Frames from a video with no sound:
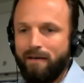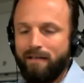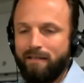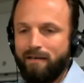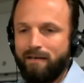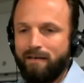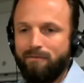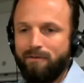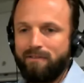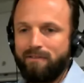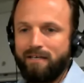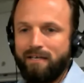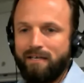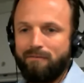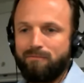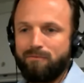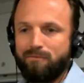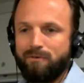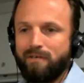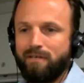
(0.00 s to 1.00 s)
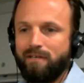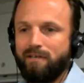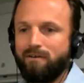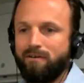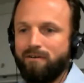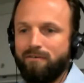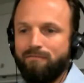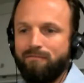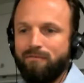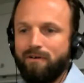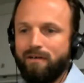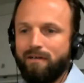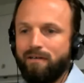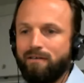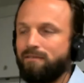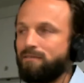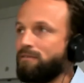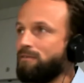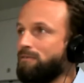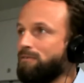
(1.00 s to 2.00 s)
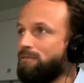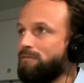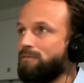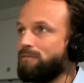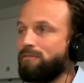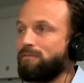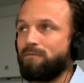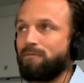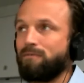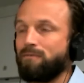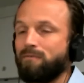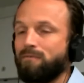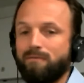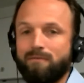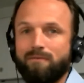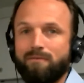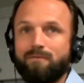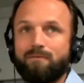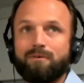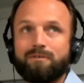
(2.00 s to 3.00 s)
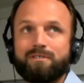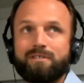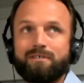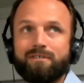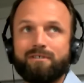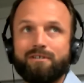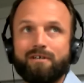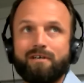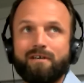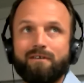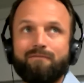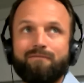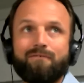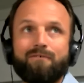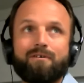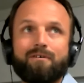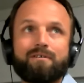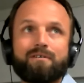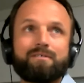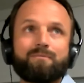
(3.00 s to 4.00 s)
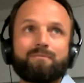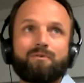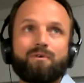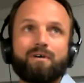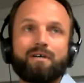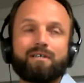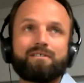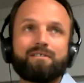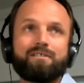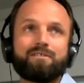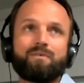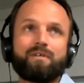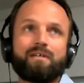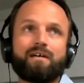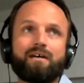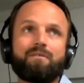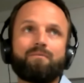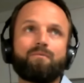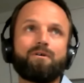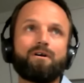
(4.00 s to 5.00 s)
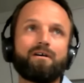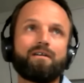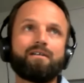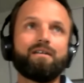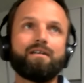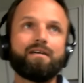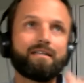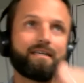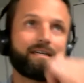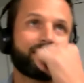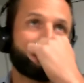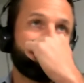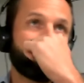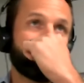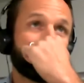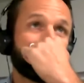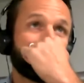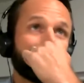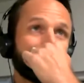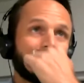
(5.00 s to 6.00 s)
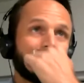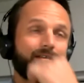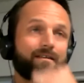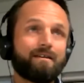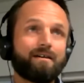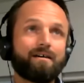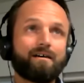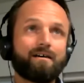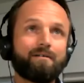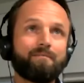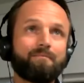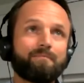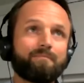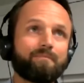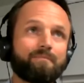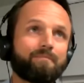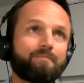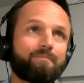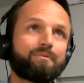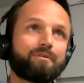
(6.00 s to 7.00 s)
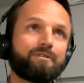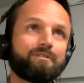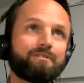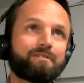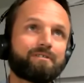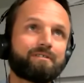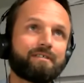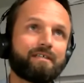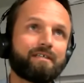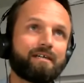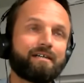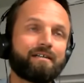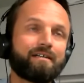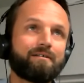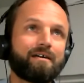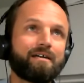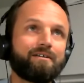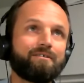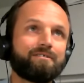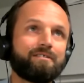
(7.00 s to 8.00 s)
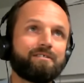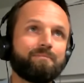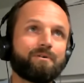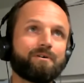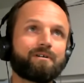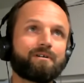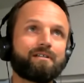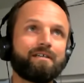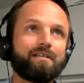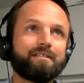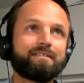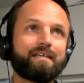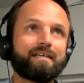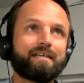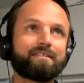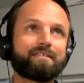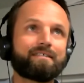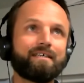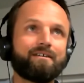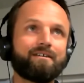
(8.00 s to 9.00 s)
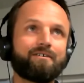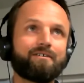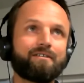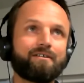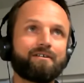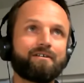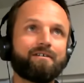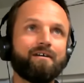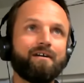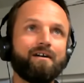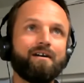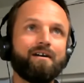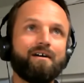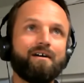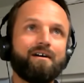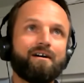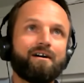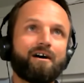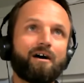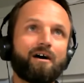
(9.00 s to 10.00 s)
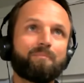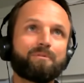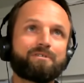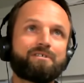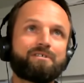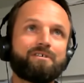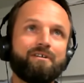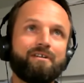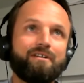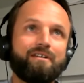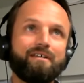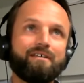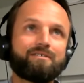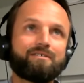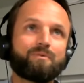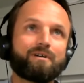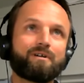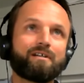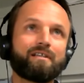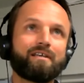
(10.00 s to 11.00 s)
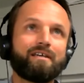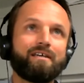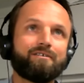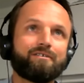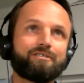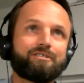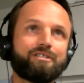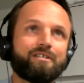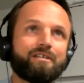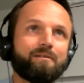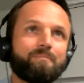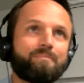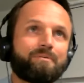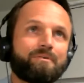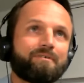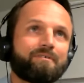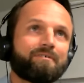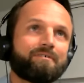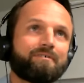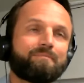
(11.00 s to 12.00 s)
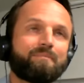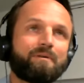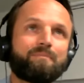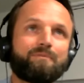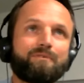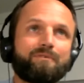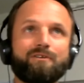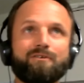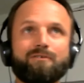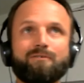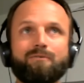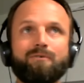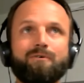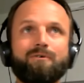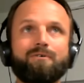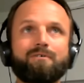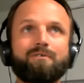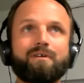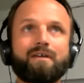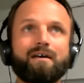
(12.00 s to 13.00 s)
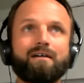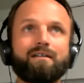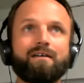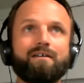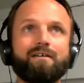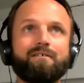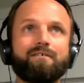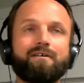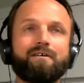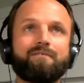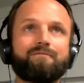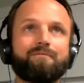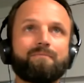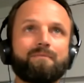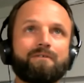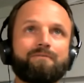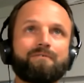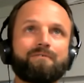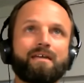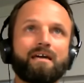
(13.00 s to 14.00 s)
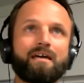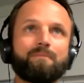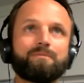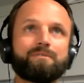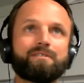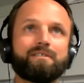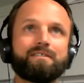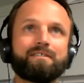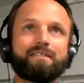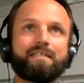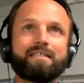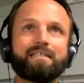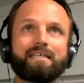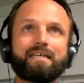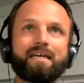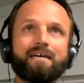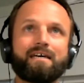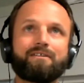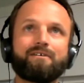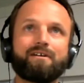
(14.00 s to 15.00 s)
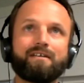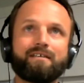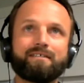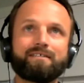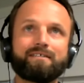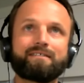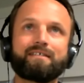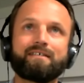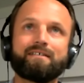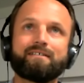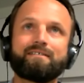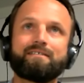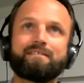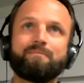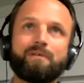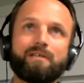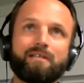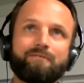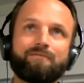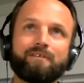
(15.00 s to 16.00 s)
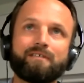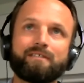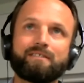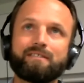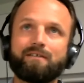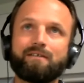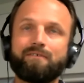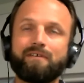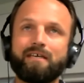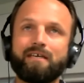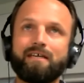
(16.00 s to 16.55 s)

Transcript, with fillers: I, I think everyone could hear you fine. So we're still looking for some questions. We got one that came in. Um, Bruce at, at, UC Berkeley is asking, are there opportunities where leadership, people in your role, Kelly, uh, from different campuses get together and discuss the benefits of an